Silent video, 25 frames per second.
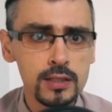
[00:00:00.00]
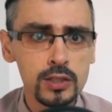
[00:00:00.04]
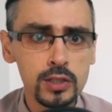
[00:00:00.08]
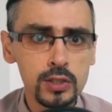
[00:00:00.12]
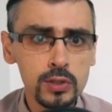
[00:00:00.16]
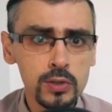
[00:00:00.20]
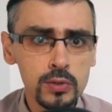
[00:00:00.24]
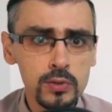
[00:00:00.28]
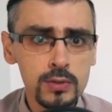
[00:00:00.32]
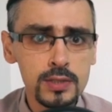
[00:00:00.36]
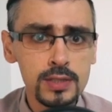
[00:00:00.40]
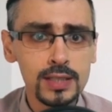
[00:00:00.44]

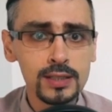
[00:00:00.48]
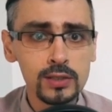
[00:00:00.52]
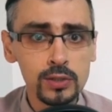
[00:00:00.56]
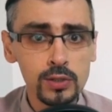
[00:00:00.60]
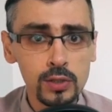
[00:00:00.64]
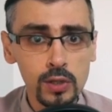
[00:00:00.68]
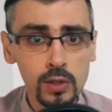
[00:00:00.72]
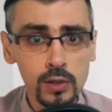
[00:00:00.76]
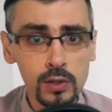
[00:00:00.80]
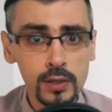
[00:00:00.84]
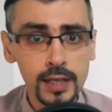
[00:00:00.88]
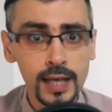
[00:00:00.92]
use it to
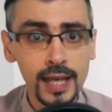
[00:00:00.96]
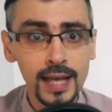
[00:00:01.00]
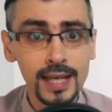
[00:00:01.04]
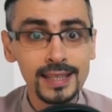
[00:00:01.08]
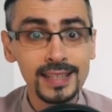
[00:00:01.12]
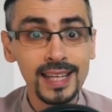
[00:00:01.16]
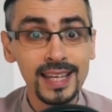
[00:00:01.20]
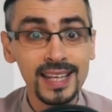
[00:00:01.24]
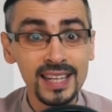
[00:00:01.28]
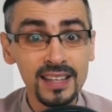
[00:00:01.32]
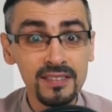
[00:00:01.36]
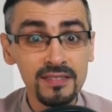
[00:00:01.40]
locate
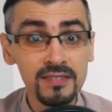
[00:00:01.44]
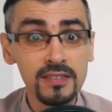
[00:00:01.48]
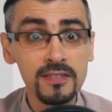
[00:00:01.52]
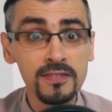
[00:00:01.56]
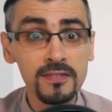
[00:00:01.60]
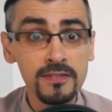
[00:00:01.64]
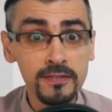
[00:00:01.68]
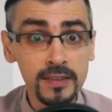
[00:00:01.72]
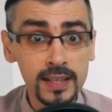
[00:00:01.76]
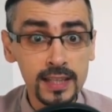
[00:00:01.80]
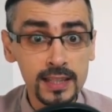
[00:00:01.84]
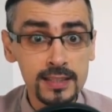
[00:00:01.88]
and even
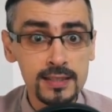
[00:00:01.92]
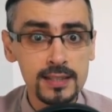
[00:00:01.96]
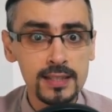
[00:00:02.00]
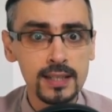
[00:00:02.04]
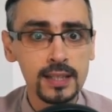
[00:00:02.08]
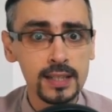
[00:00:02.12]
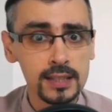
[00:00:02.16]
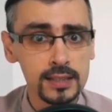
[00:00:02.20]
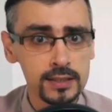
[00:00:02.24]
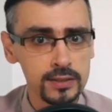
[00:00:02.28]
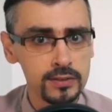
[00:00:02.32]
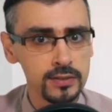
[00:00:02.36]
fix
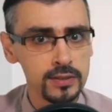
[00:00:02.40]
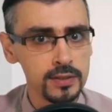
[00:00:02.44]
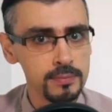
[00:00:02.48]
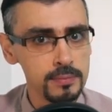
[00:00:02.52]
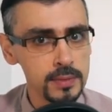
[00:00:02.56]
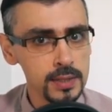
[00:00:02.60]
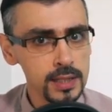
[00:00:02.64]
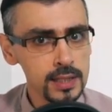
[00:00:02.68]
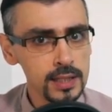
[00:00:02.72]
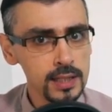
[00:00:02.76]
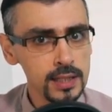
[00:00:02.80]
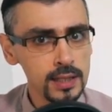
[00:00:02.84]
literary
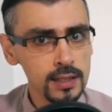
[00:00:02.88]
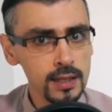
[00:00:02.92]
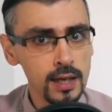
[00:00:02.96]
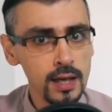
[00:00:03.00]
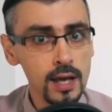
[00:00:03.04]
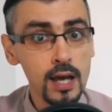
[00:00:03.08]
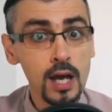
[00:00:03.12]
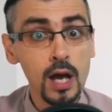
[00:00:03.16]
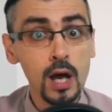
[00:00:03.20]
meaning,